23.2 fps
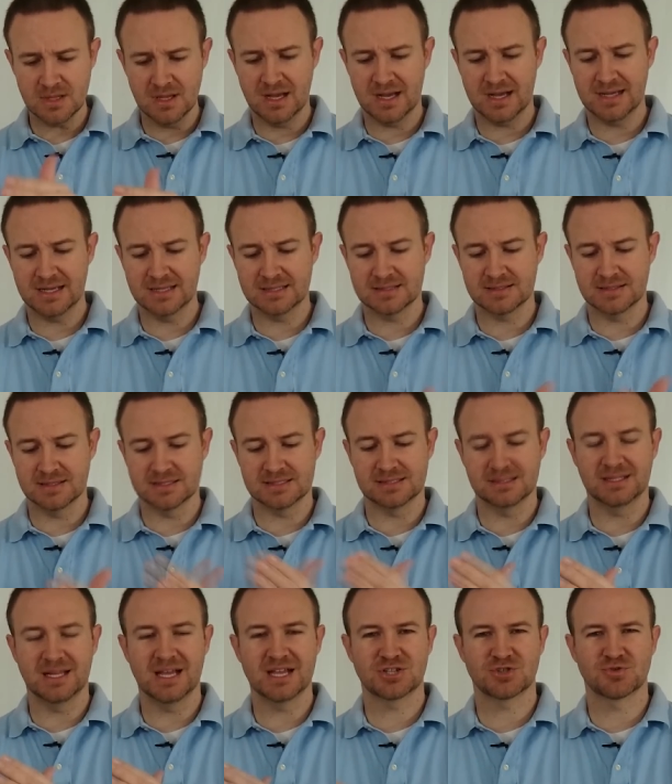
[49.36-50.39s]
Uh, it's
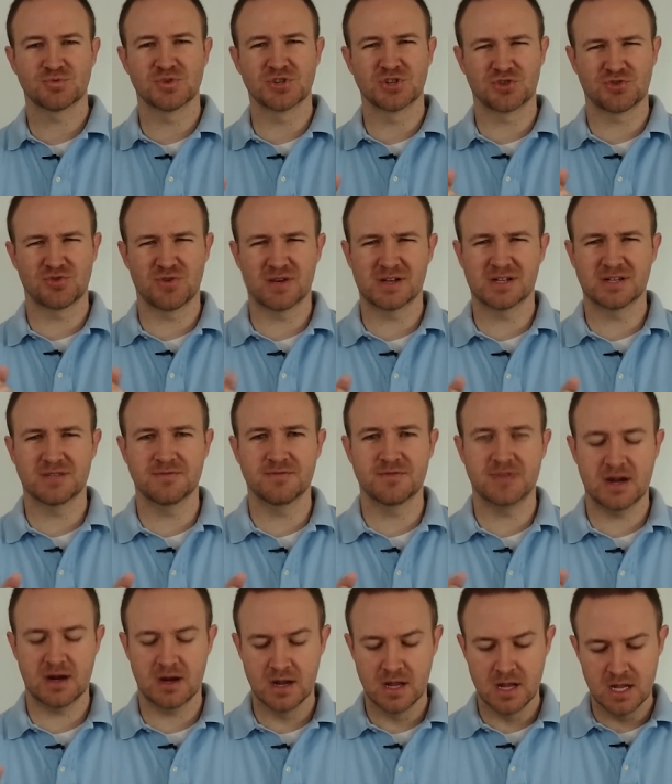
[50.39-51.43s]
it's less restrictive
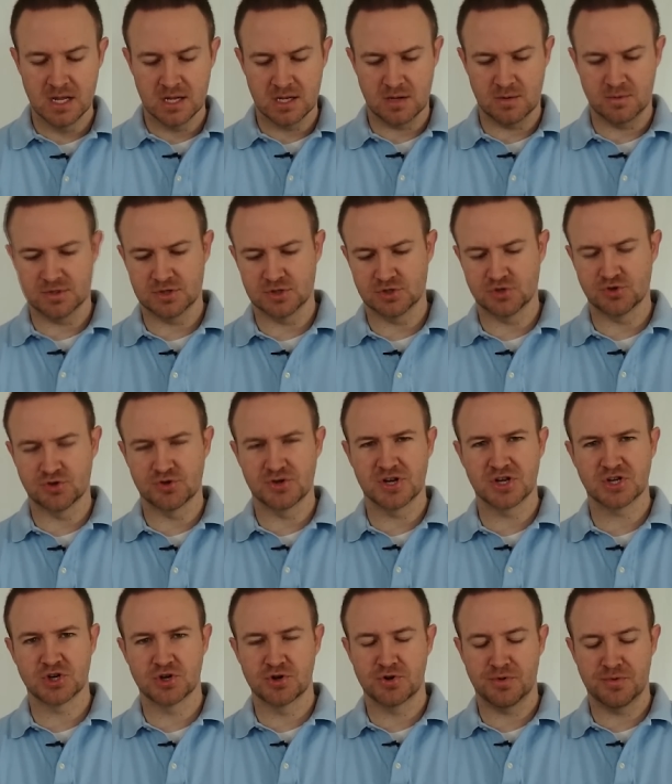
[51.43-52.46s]
there. You know, with a
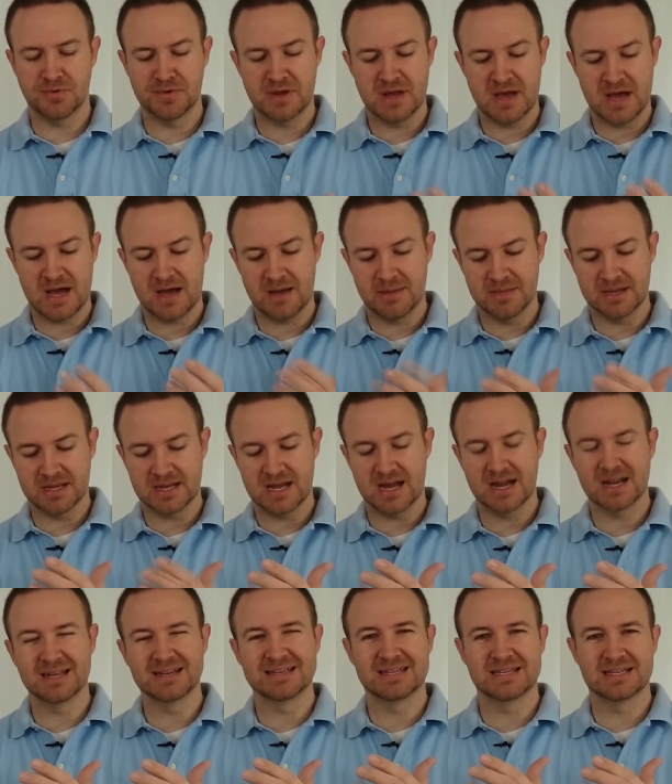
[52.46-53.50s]
traditional knob, it
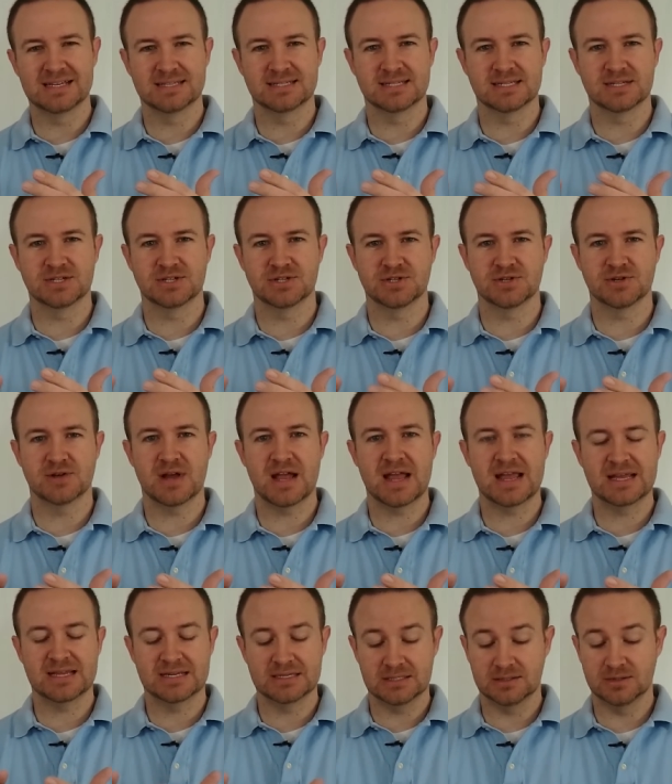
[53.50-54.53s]
kind of digs into your
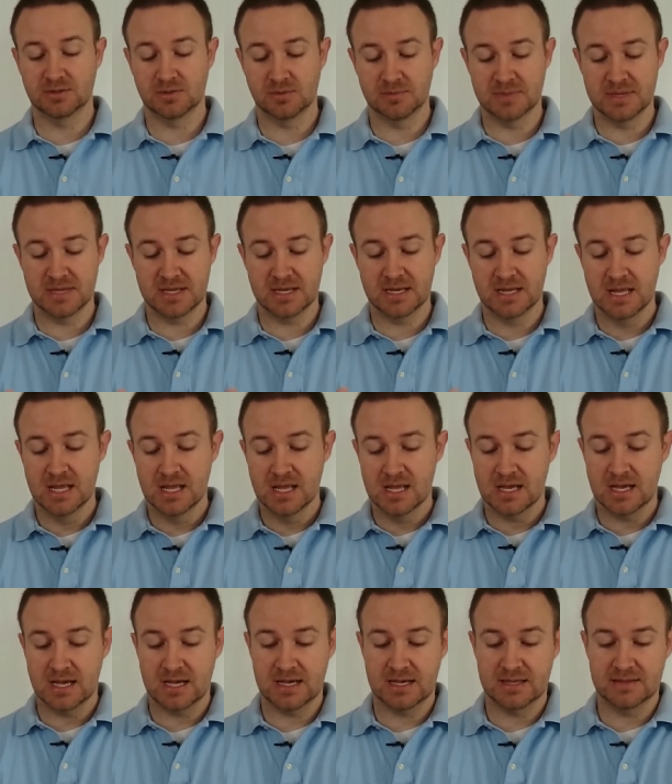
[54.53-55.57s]
hand a little bit.
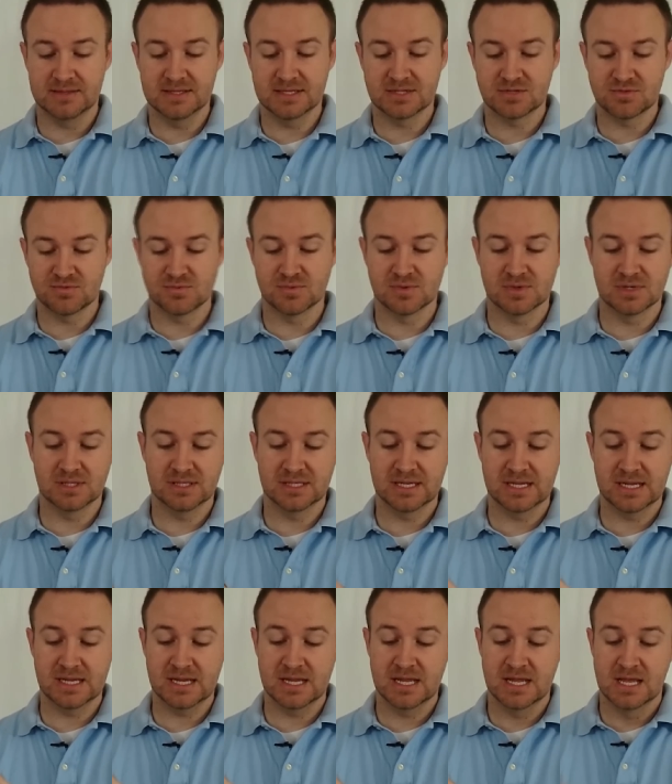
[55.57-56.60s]
this
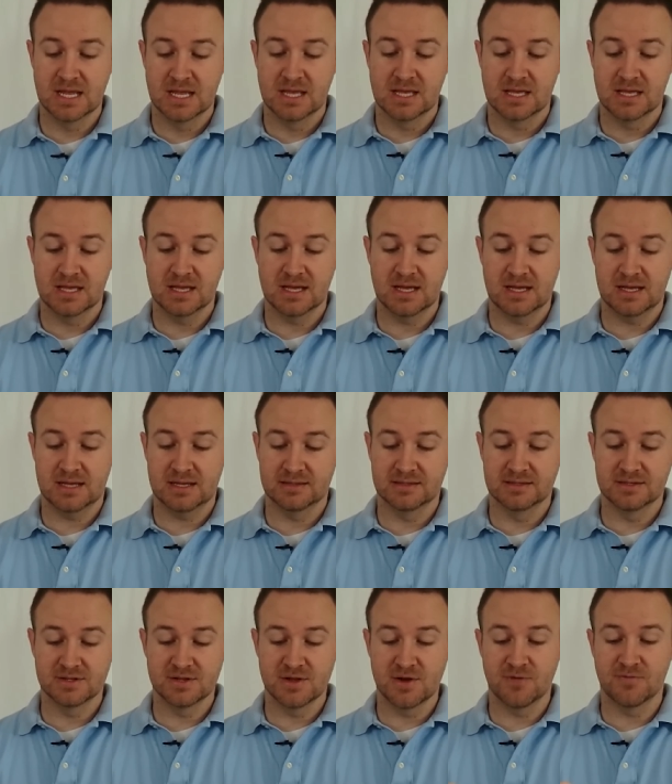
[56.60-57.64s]
really,
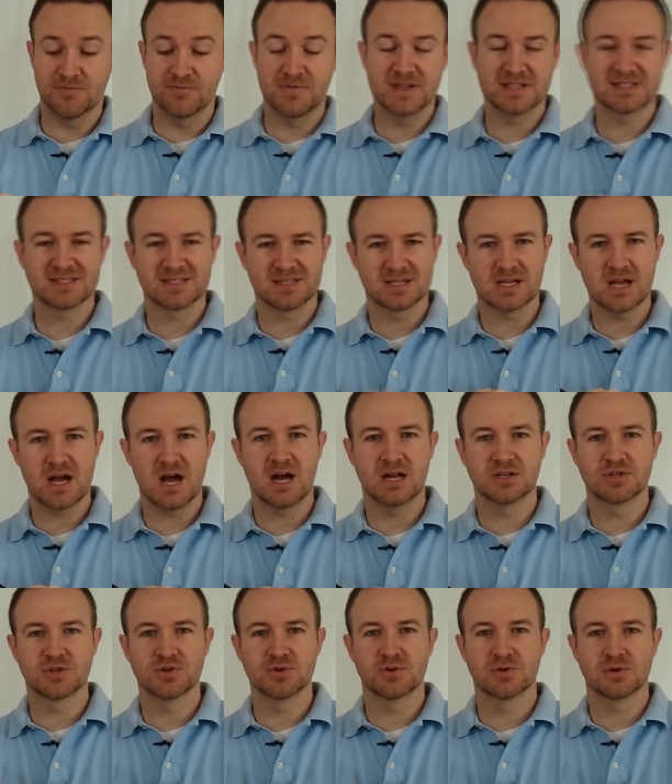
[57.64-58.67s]
you know, fits the
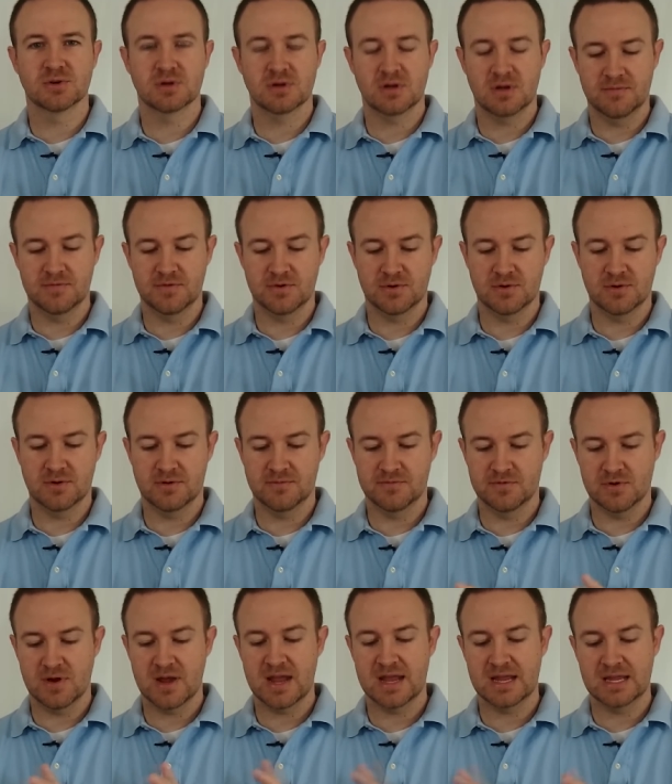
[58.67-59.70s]
contour of your of
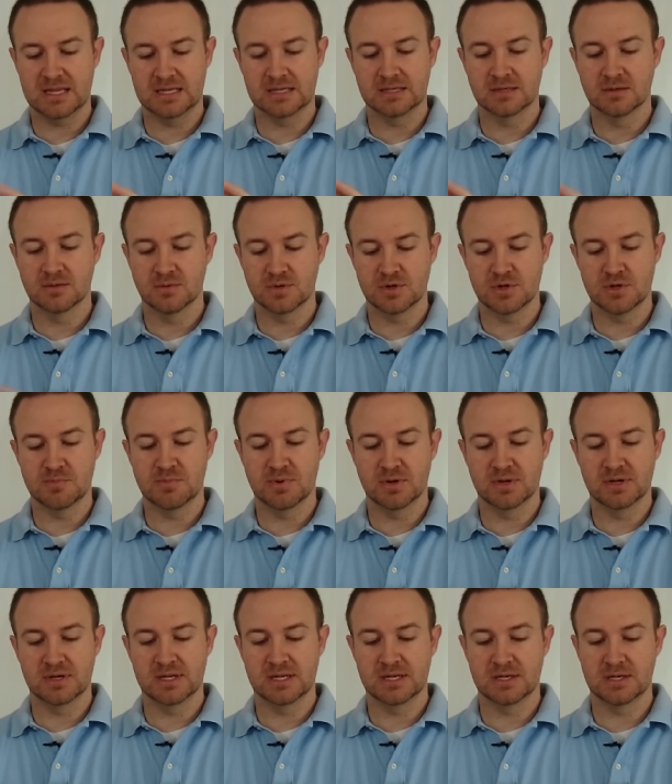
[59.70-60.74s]
your hand when you
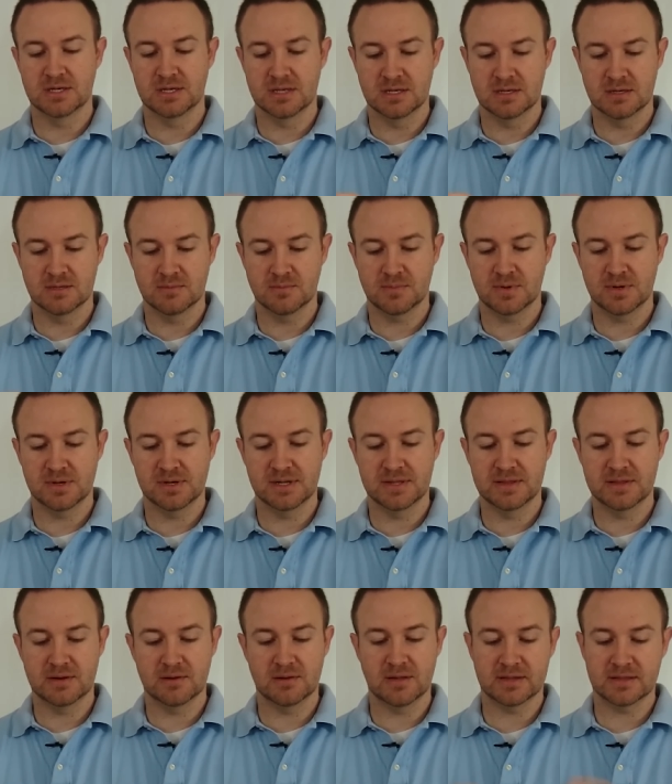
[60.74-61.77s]
put it in put it
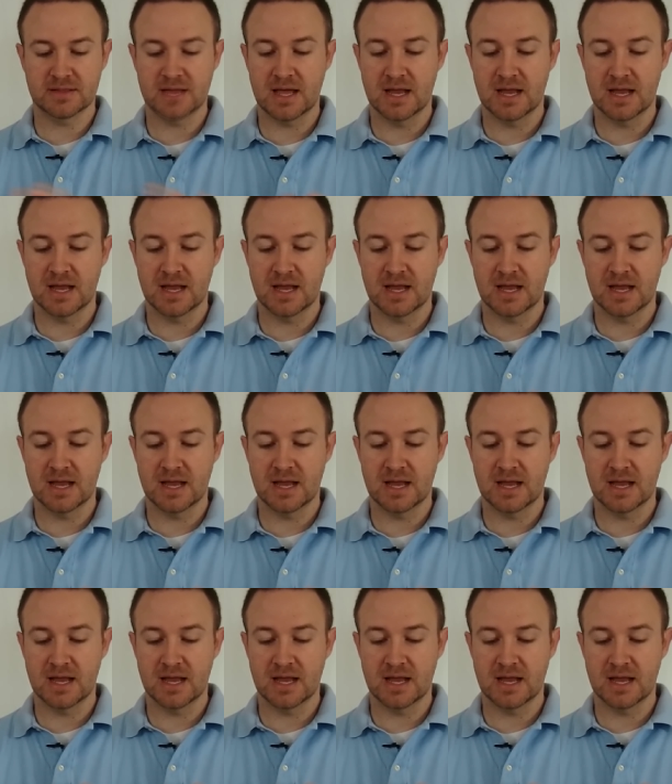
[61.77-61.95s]
in there like